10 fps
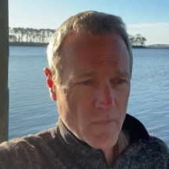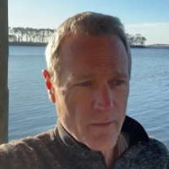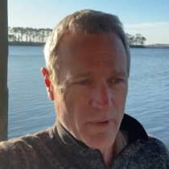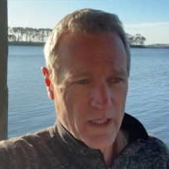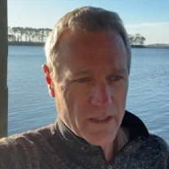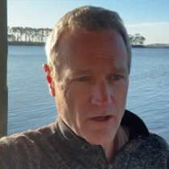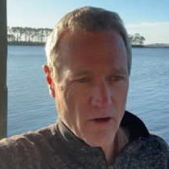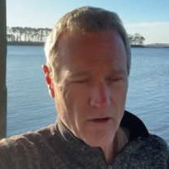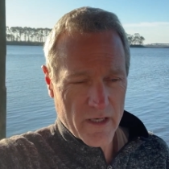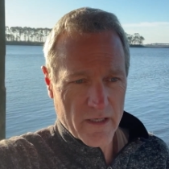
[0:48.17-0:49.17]
But in the
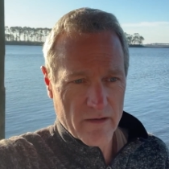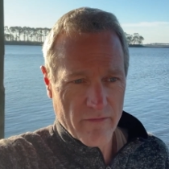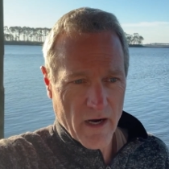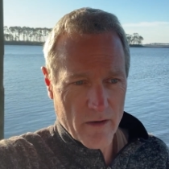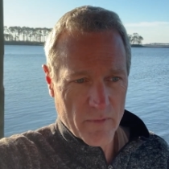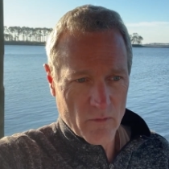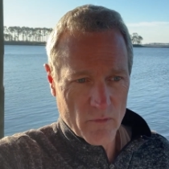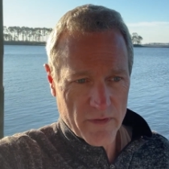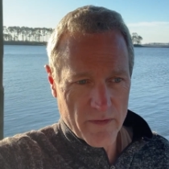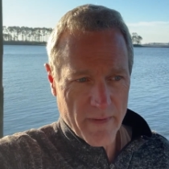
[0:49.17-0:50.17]
current environment
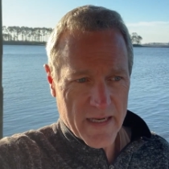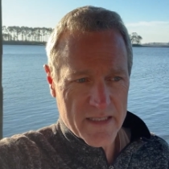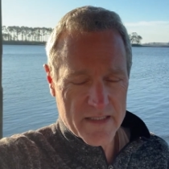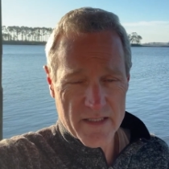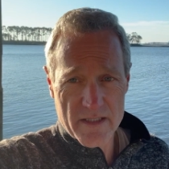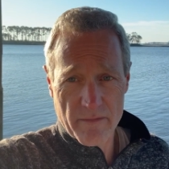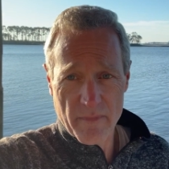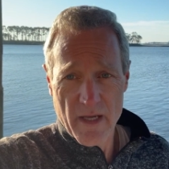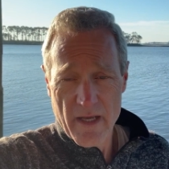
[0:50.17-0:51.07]
with the banking system,